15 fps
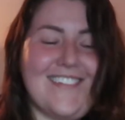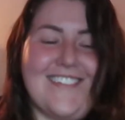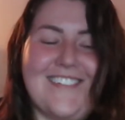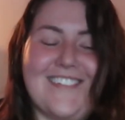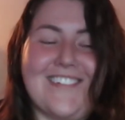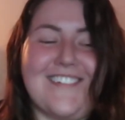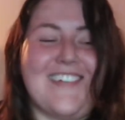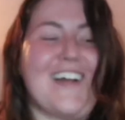
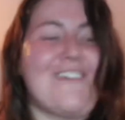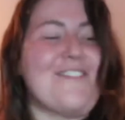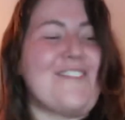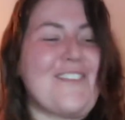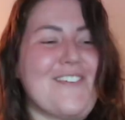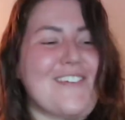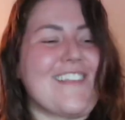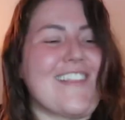dude. I'm
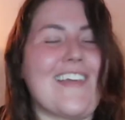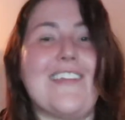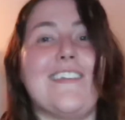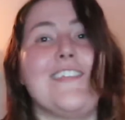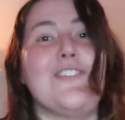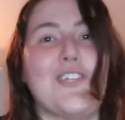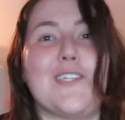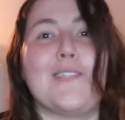so excited
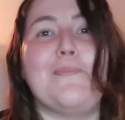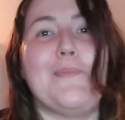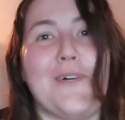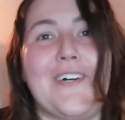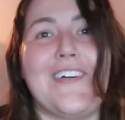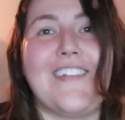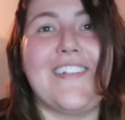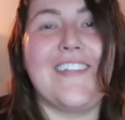to just
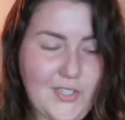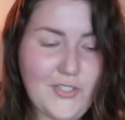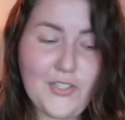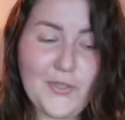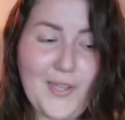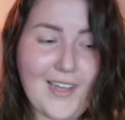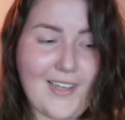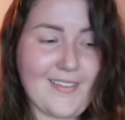put.
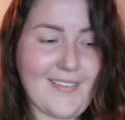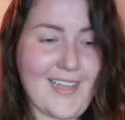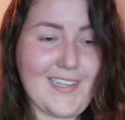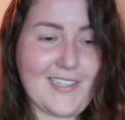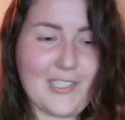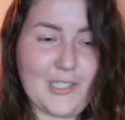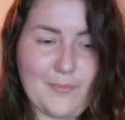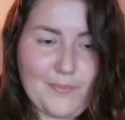So yeah,
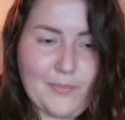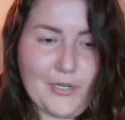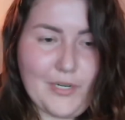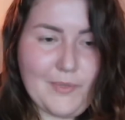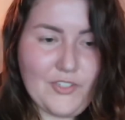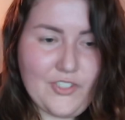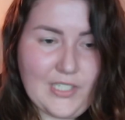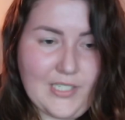that's pretty
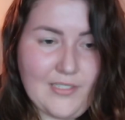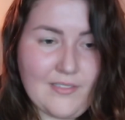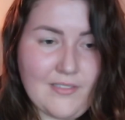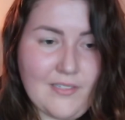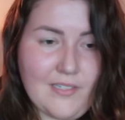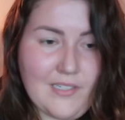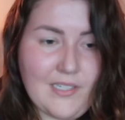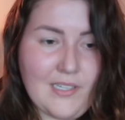much it.
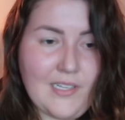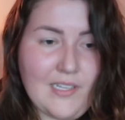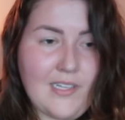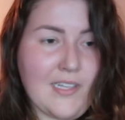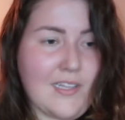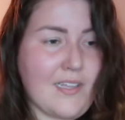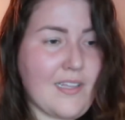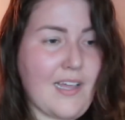
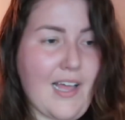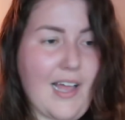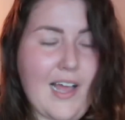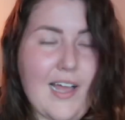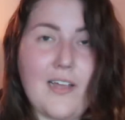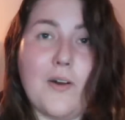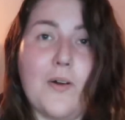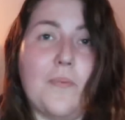
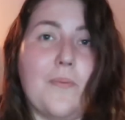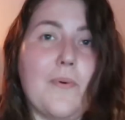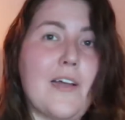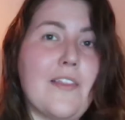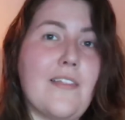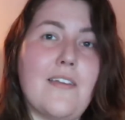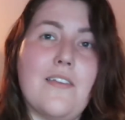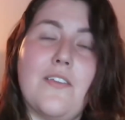I hope
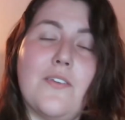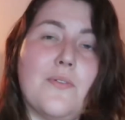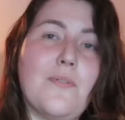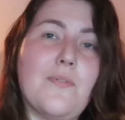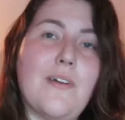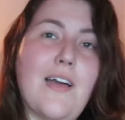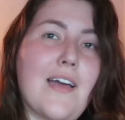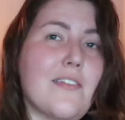that
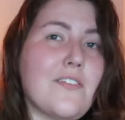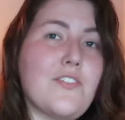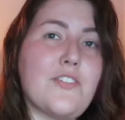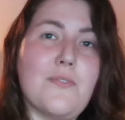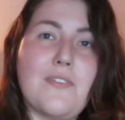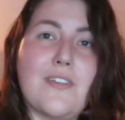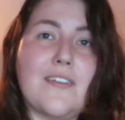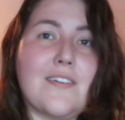you had a
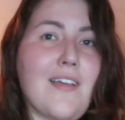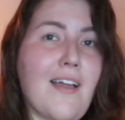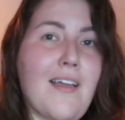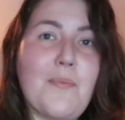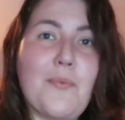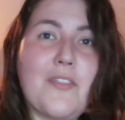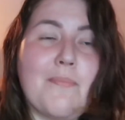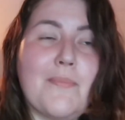soothing
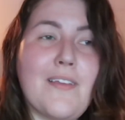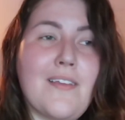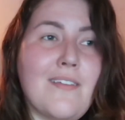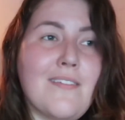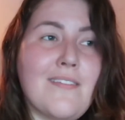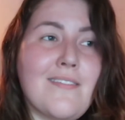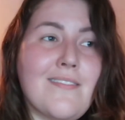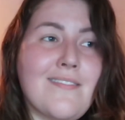time with me,
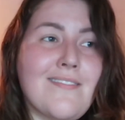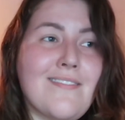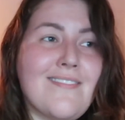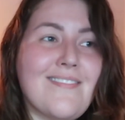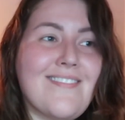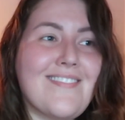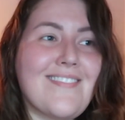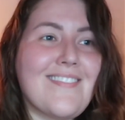
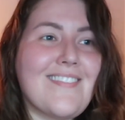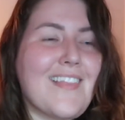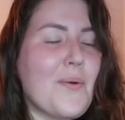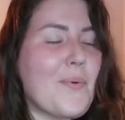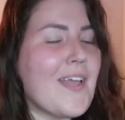that